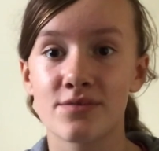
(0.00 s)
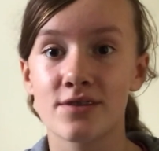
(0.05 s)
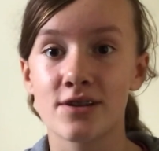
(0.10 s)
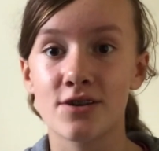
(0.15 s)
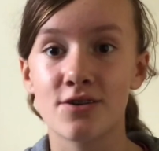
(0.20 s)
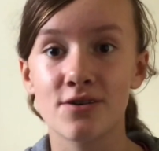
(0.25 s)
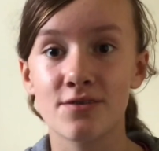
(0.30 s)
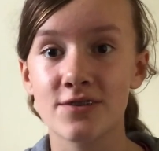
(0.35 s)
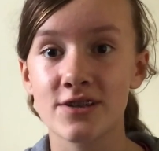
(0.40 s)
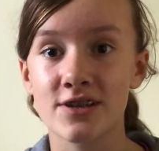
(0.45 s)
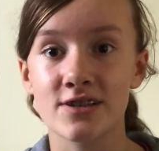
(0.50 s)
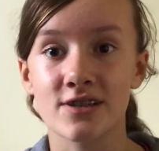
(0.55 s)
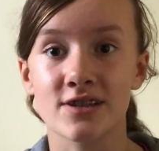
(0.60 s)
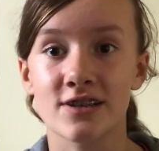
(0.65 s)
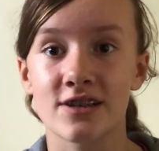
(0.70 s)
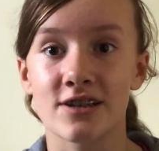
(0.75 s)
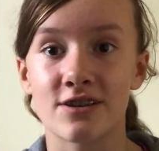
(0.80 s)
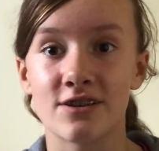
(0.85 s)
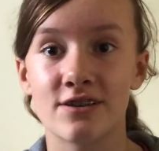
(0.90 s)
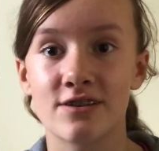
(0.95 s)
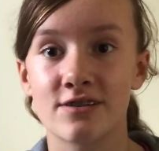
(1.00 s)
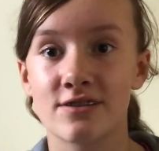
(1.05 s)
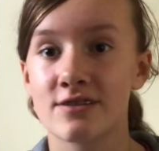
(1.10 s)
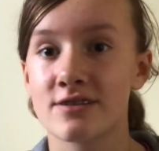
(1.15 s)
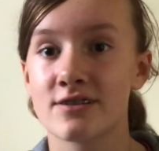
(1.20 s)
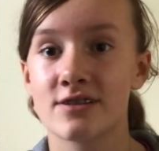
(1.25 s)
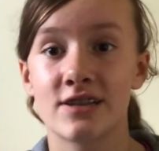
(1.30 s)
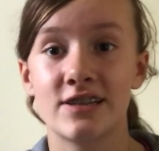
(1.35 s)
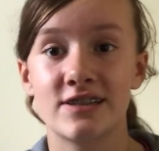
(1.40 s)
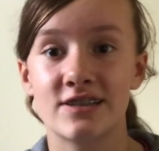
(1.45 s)
obviously
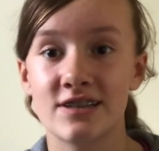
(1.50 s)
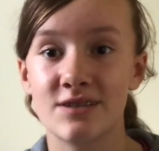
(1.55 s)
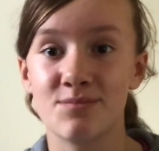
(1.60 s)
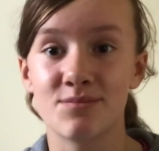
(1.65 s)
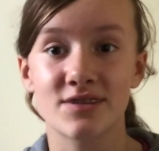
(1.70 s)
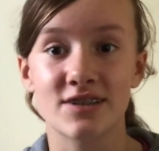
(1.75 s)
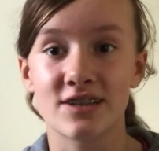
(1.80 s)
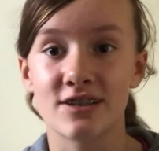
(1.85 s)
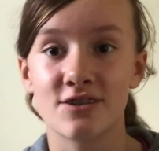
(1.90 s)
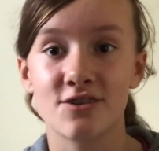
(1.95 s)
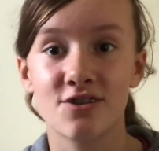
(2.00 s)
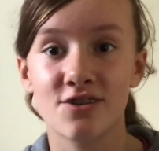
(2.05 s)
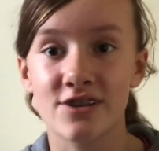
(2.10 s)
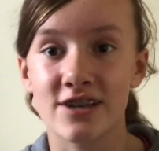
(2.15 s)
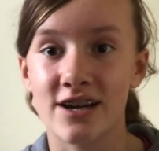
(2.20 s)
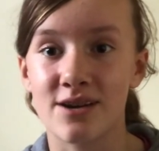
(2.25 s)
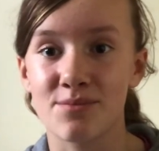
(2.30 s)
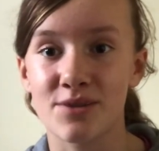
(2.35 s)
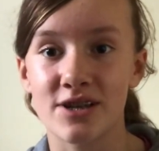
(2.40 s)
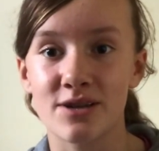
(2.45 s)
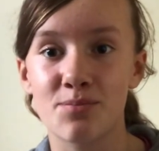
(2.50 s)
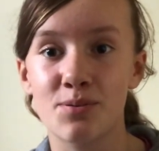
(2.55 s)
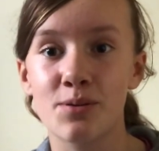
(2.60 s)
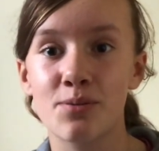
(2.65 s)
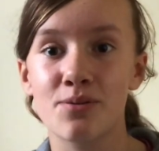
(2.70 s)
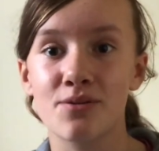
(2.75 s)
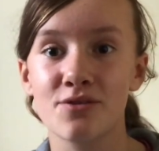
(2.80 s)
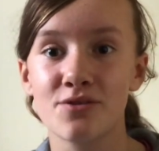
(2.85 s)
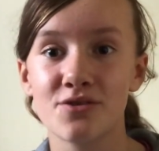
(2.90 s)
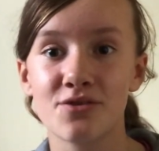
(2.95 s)
it seems that not that many
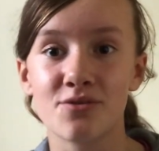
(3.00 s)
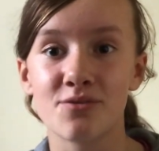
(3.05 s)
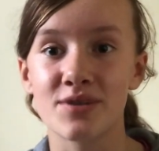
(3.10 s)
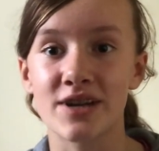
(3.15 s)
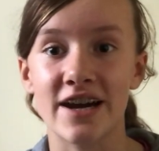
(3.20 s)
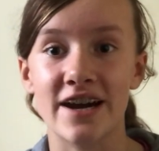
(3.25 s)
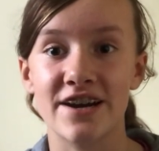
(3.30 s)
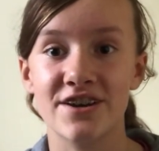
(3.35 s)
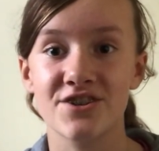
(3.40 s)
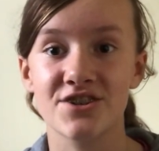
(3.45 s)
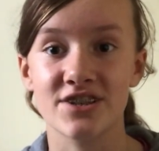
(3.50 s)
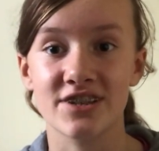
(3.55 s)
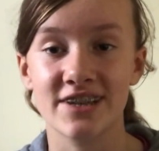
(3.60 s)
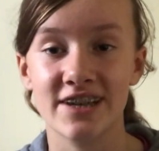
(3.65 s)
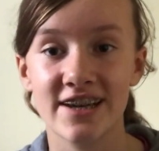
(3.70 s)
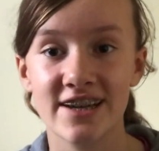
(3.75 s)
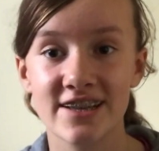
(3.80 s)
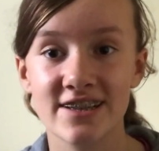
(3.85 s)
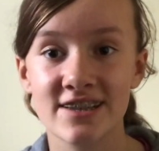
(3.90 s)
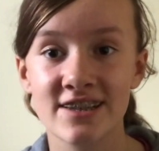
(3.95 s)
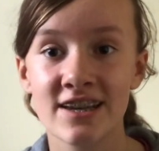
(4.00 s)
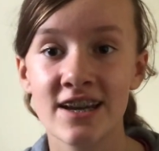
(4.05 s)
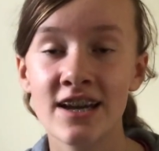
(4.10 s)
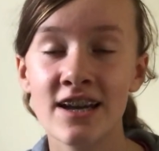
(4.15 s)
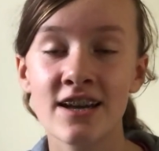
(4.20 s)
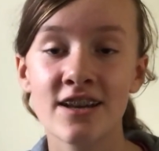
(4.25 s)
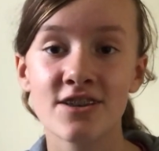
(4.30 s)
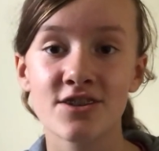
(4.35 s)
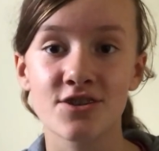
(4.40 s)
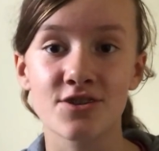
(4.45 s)
people know what it actually is.
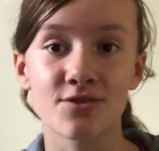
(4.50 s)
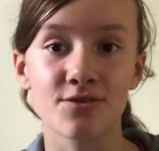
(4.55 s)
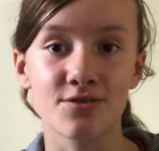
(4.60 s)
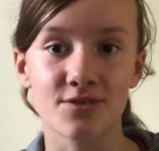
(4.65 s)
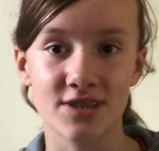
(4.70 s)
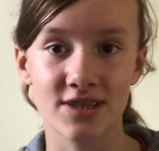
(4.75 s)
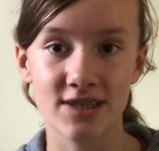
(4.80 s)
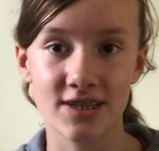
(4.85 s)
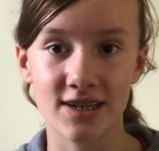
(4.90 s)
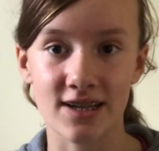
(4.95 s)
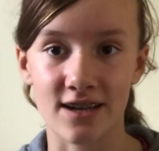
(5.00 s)
So today